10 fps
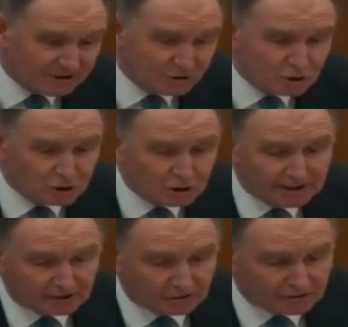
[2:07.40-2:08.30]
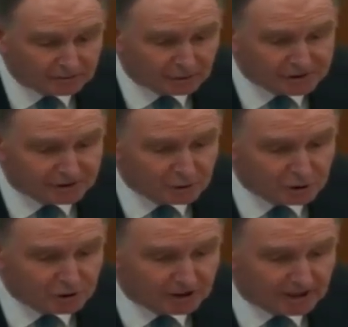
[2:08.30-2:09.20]
At trial, the
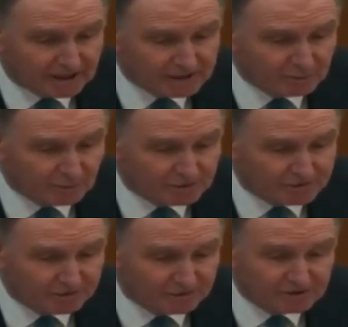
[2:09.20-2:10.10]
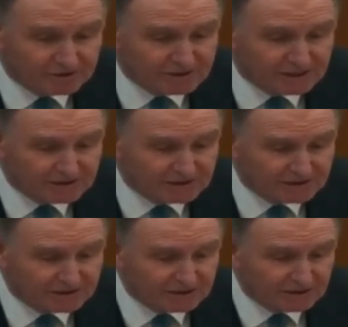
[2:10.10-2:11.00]
prosecution case was that the
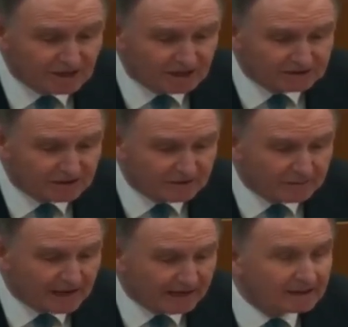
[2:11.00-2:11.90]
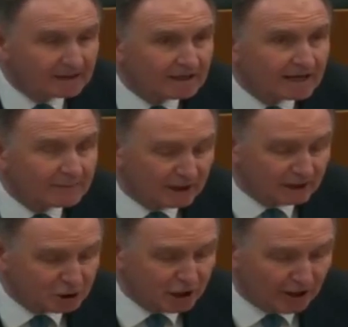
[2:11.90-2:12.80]
deceased and another man,
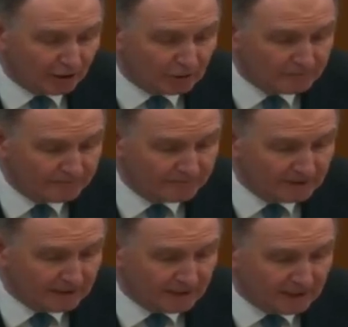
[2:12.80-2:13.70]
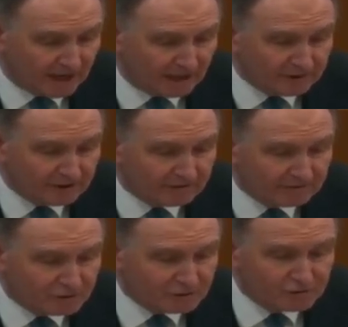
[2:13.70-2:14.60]
Lema Chow, had been
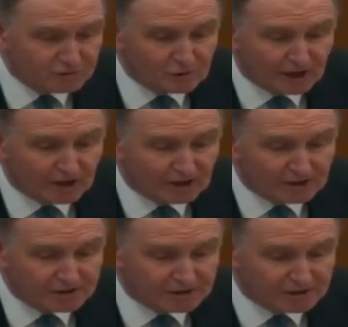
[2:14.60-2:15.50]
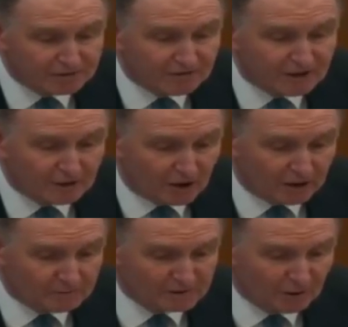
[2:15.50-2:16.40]
given two unlicensed
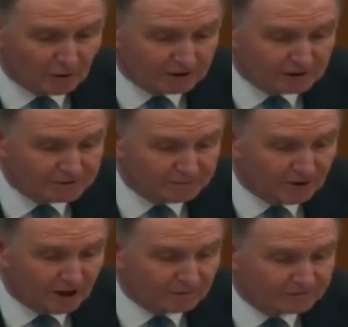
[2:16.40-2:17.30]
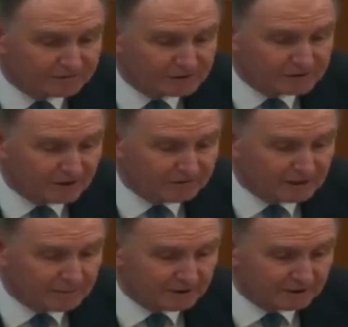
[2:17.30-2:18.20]
firearms belonging to Palmer for
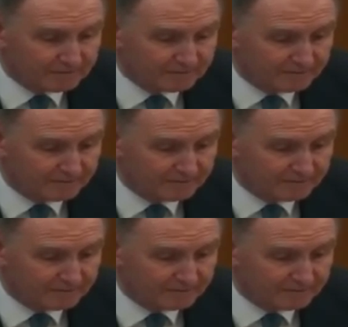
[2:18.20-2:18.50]
safekeeping.